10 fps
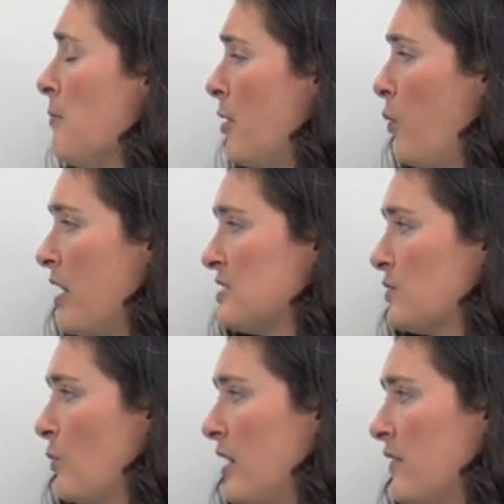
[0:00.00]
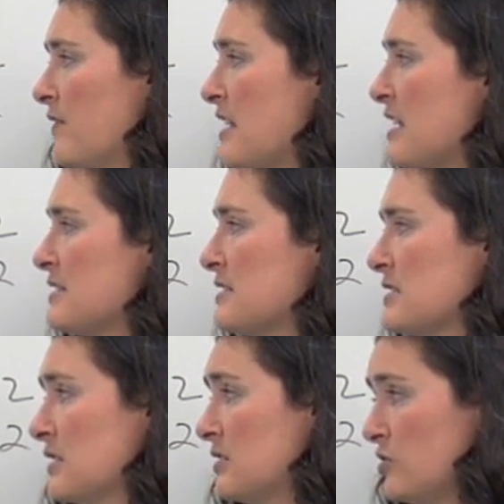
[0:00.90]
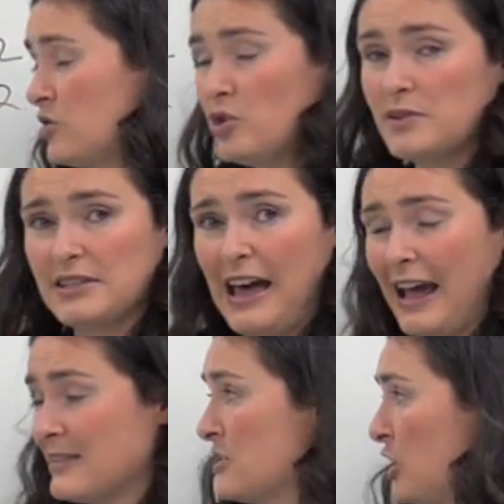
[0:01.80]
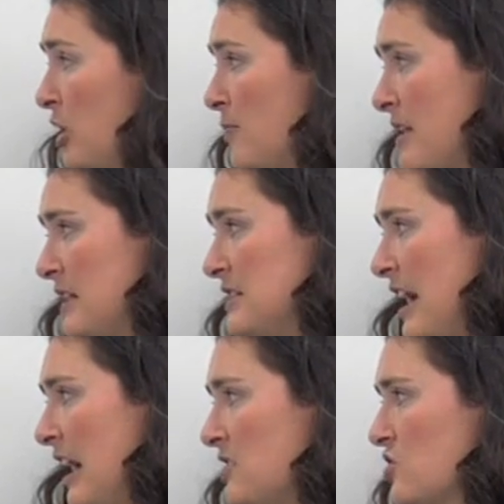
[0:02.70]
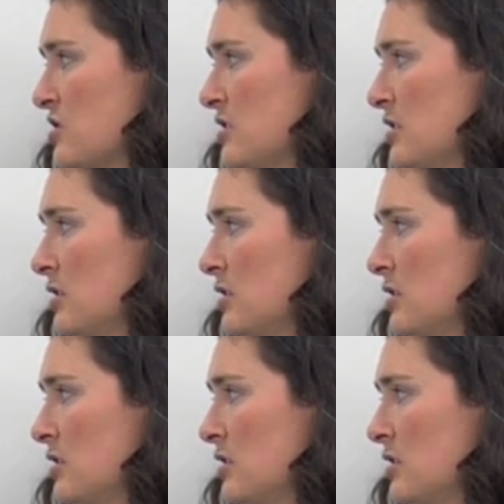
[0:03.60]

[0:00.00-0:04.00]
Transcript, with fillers: But when it's one of these two signs, it's gonna be a dashed